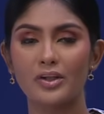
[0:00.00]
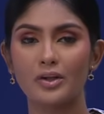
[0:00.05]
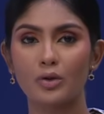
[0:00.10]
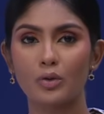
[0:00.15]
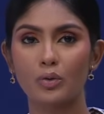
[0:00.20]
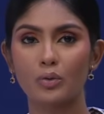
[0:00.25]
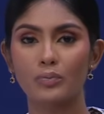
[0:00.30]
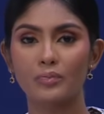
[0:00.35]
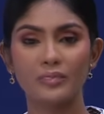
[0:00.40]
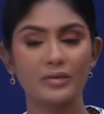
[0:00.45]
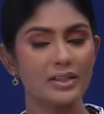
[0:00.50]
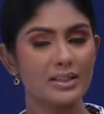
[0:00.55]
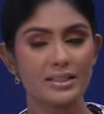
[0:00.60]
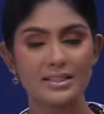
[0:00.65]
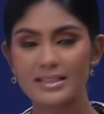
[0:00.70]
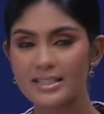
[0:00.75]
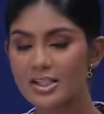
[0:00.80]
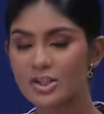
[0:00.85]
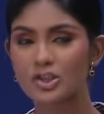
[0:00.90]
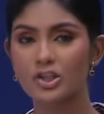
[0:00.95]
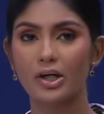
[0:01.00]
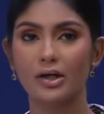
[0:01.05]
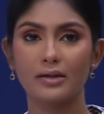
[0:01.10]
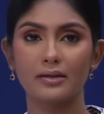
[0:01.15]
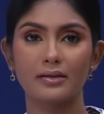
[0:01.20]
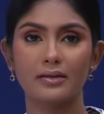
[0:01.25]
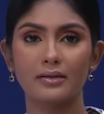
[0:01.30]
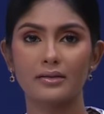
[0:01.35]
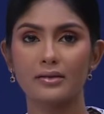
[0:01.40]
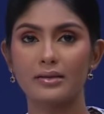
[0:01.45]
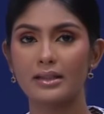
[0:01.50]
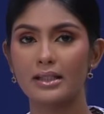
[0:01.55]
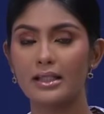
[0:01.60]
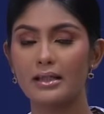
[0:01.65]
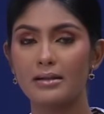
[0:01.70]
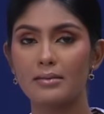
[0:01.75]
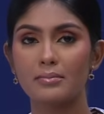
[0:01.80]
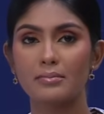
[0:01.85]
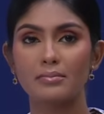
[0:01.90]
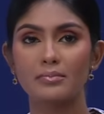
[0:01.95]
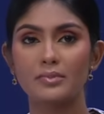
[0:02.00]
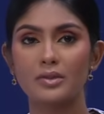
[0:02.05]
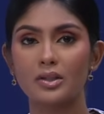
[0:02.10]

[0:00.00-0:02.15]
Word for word: you know, the decision, the,